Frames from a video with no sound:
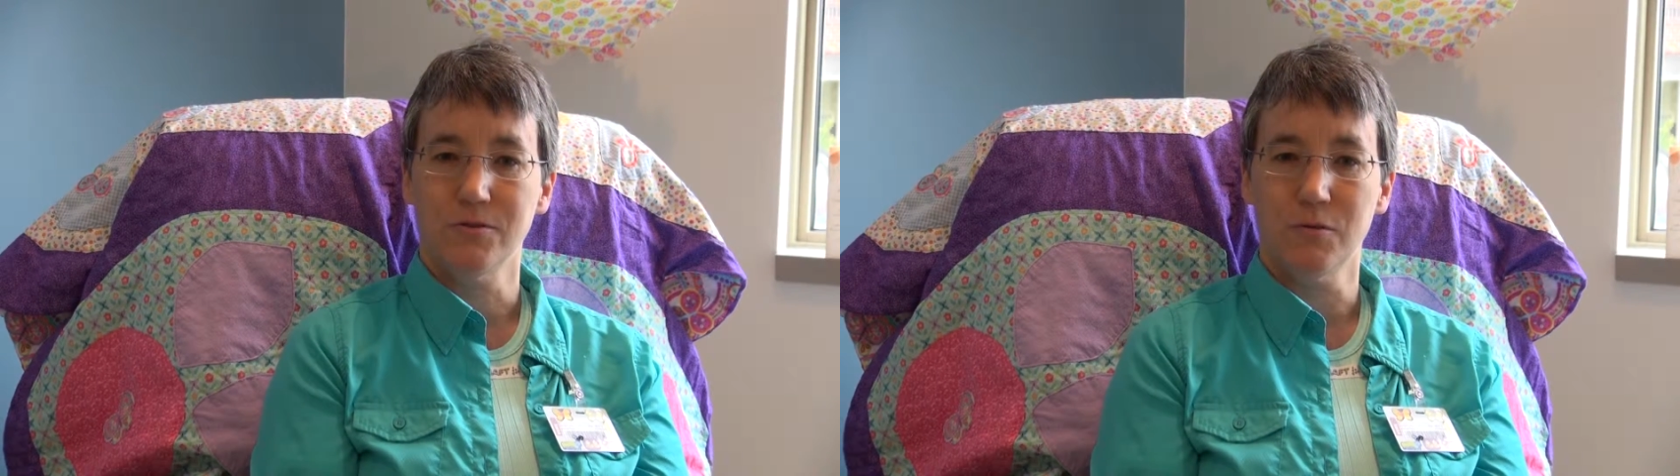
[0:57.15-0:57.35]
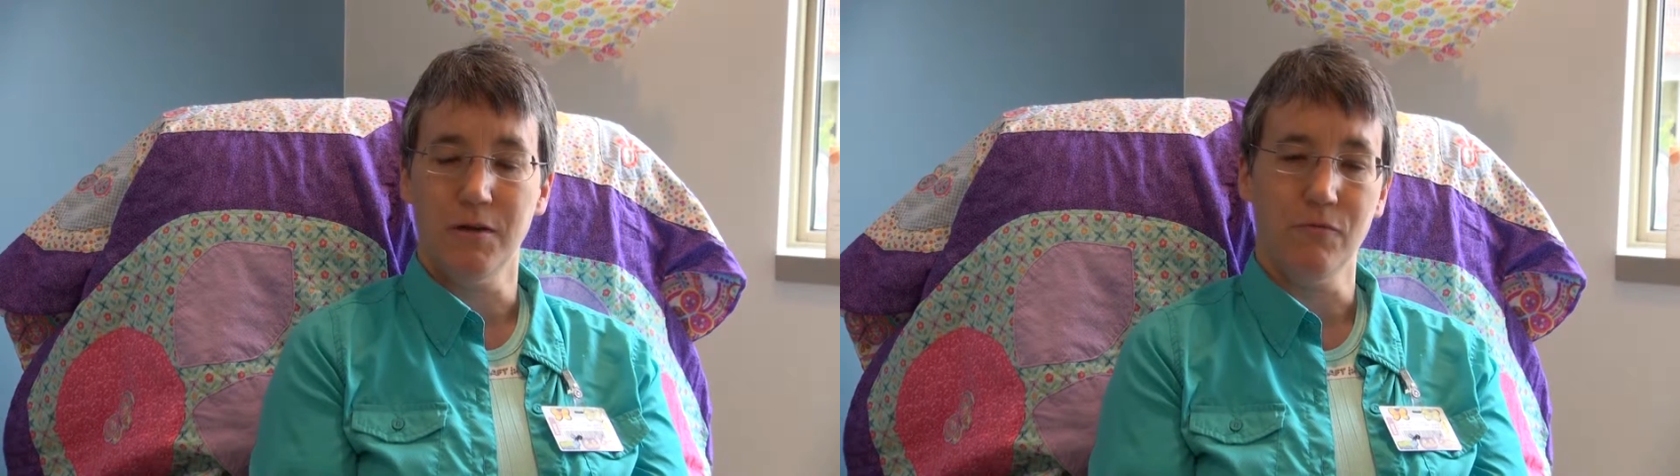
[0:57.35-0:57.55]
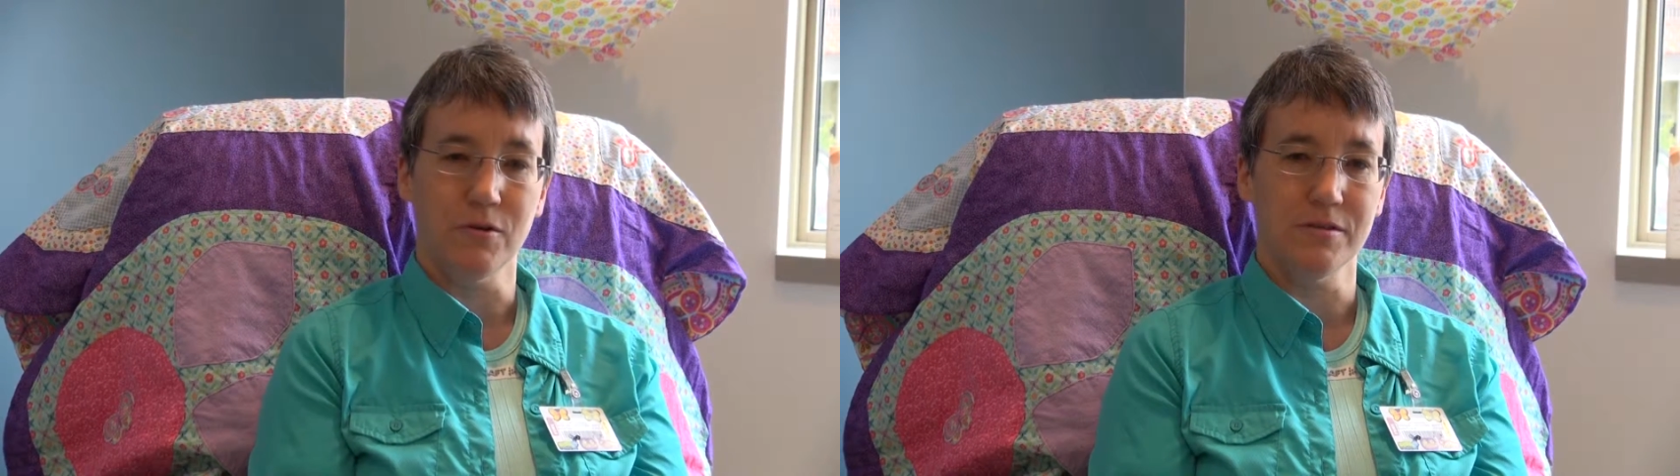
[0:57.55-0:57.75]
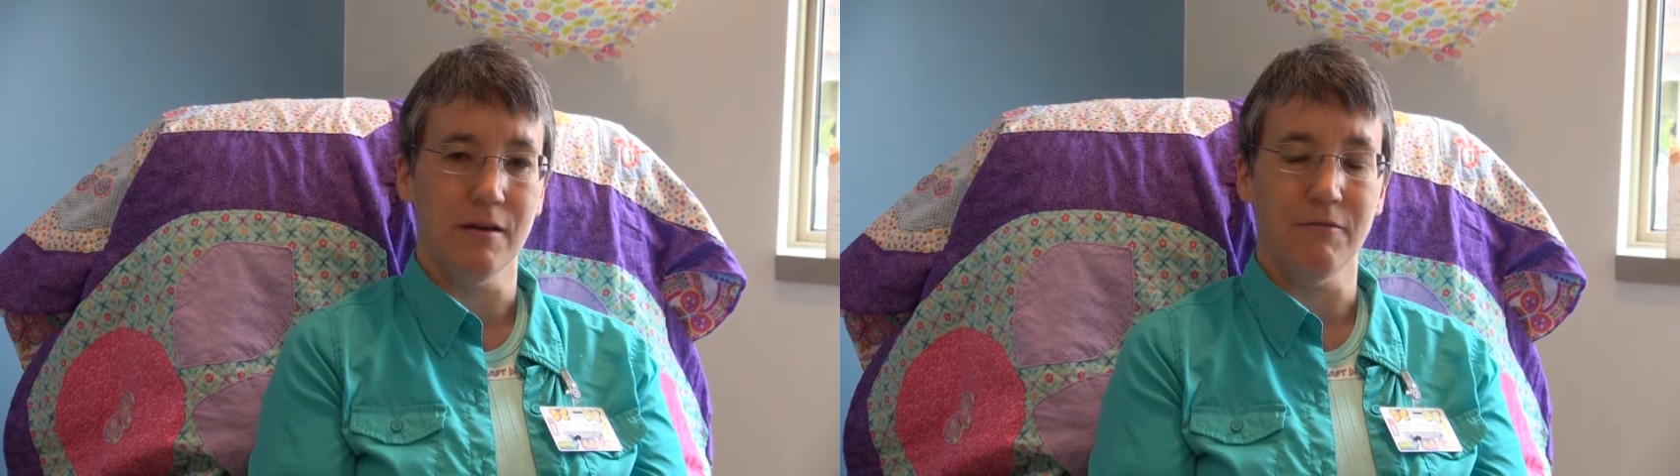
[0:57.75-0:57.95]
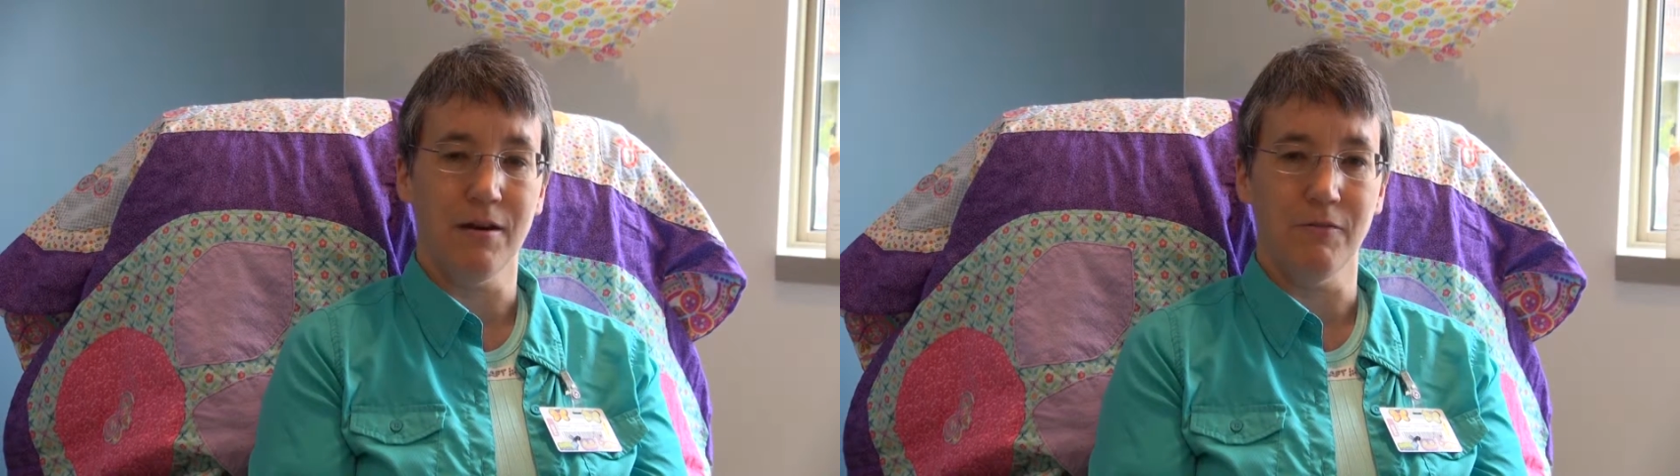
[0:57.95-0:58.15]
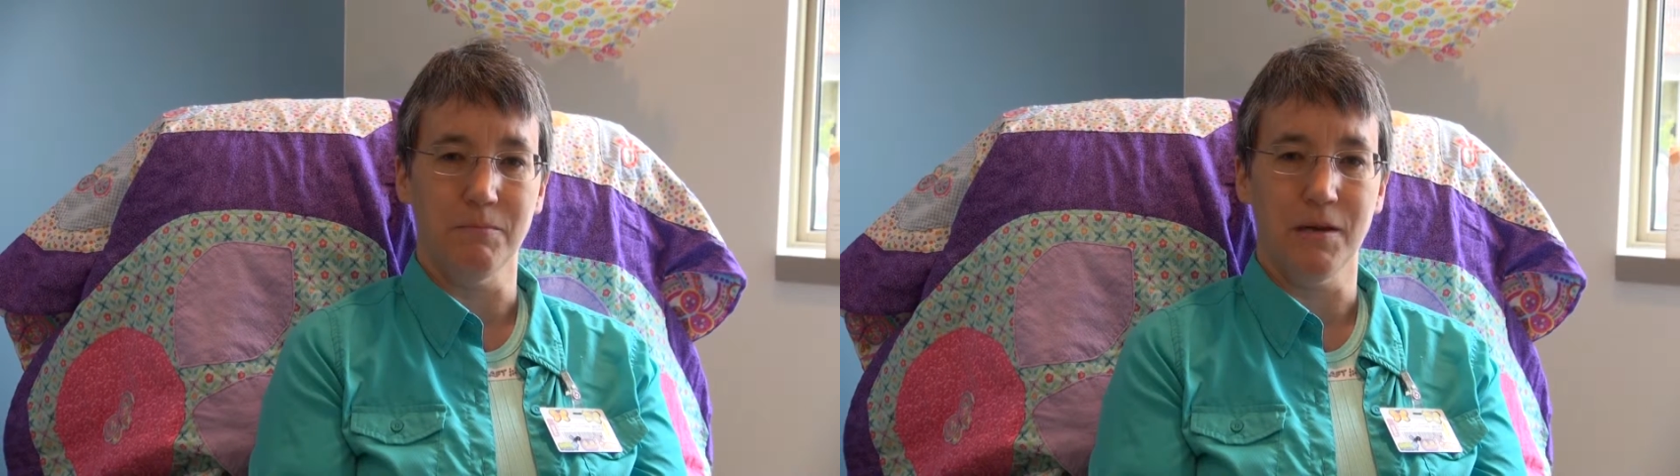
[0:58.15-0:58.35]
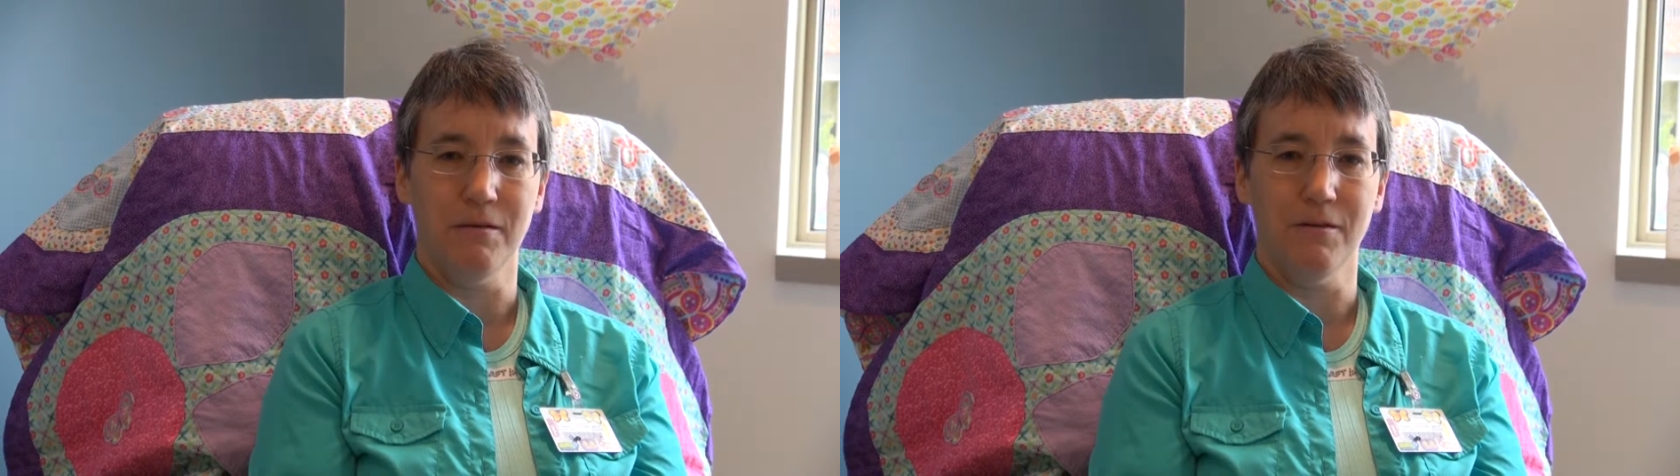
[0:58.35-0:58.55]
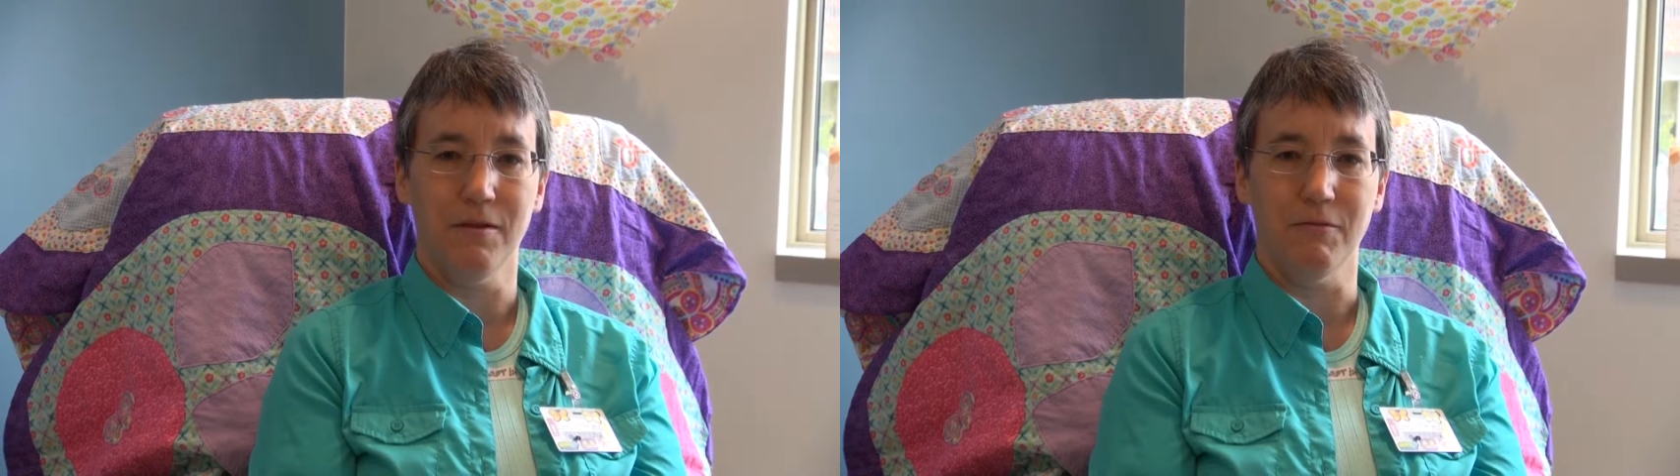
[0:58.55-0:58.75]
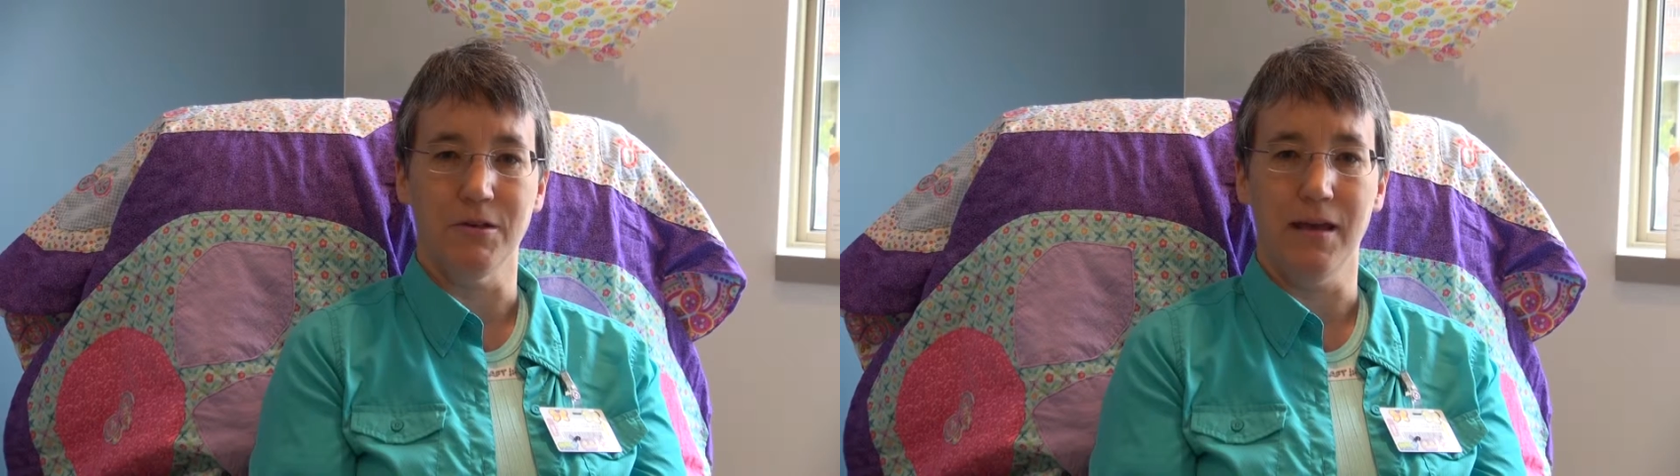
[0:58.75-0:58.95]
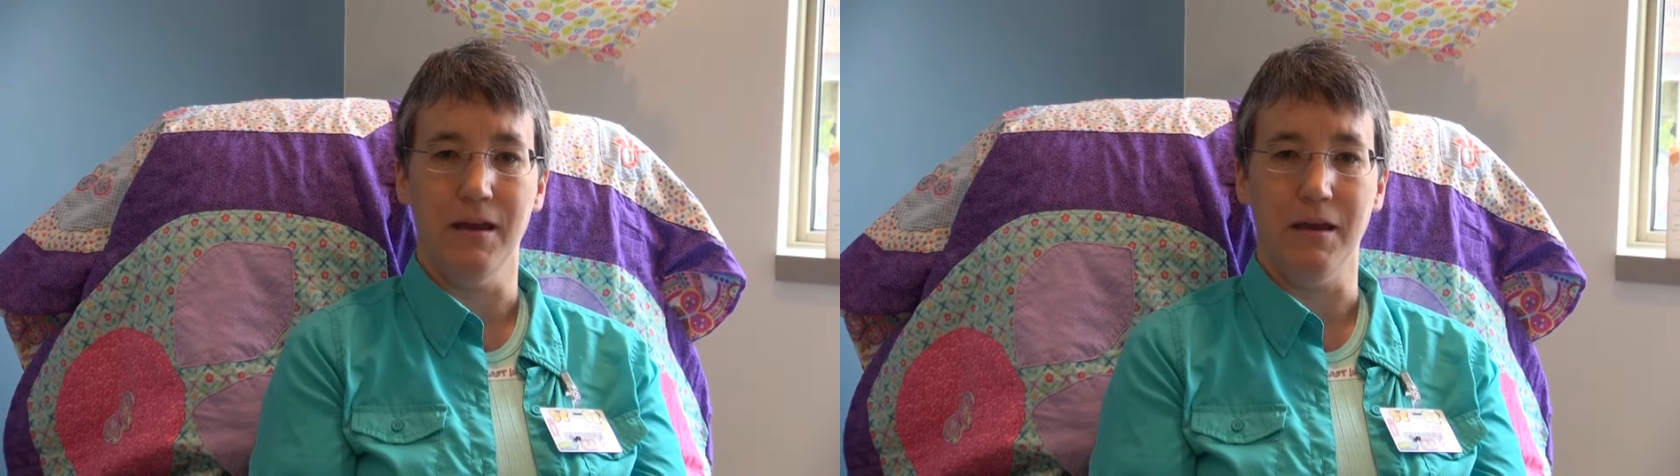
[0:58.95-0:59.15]
24/7 every minute of every
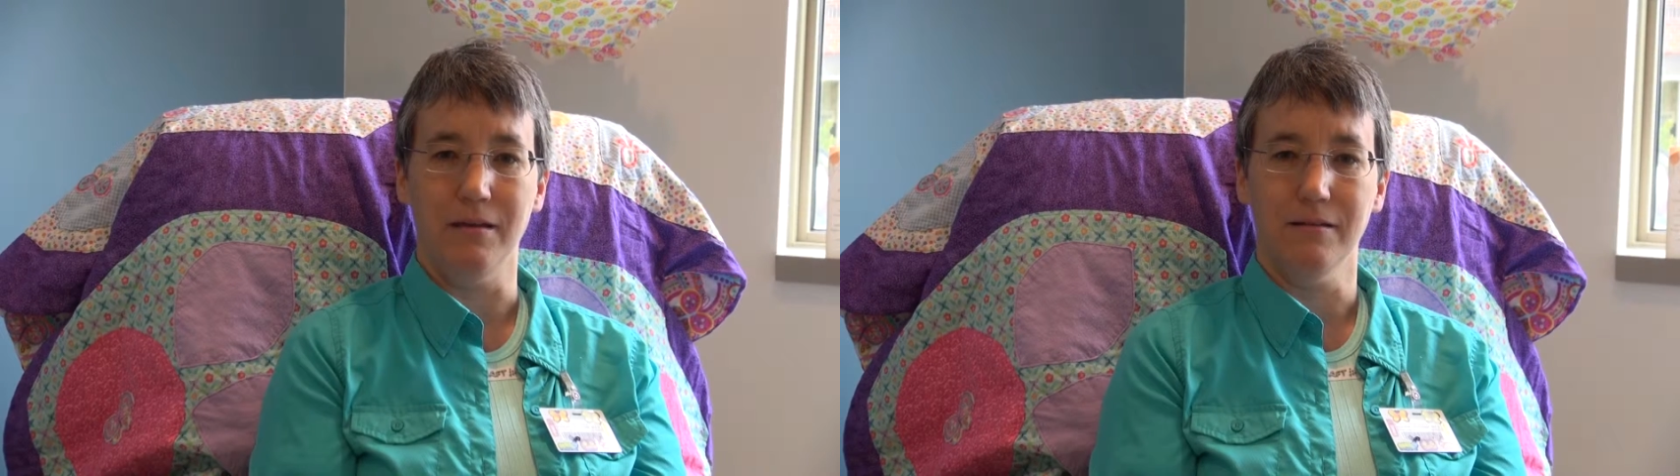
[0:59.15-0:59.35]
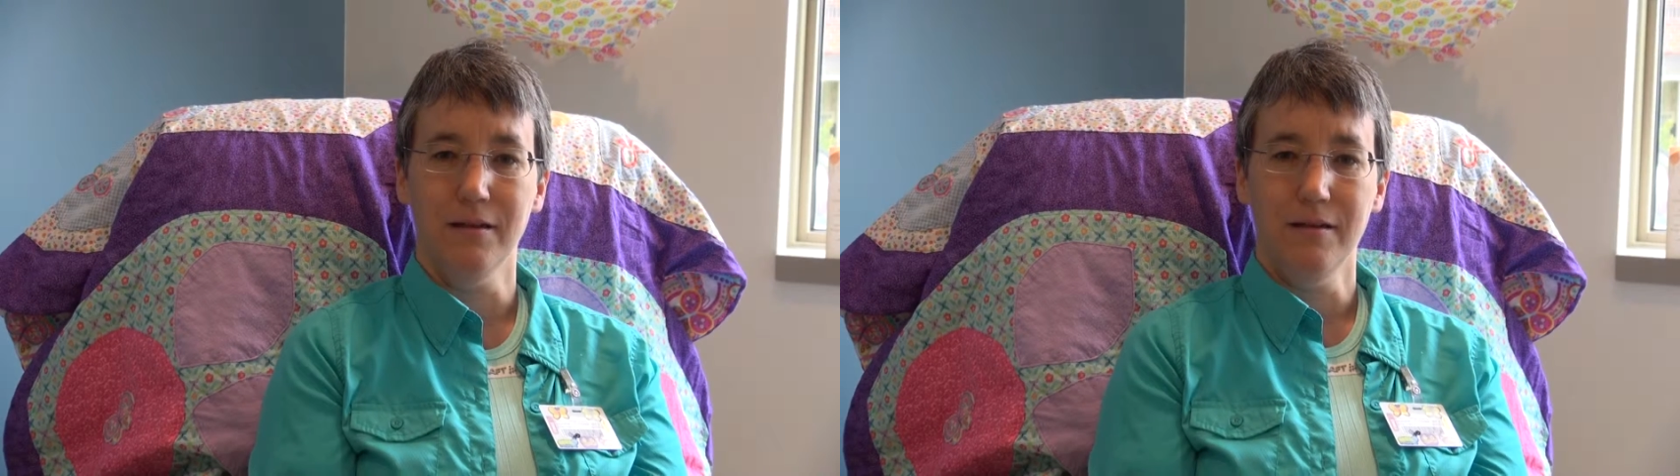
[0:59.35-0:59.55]
day.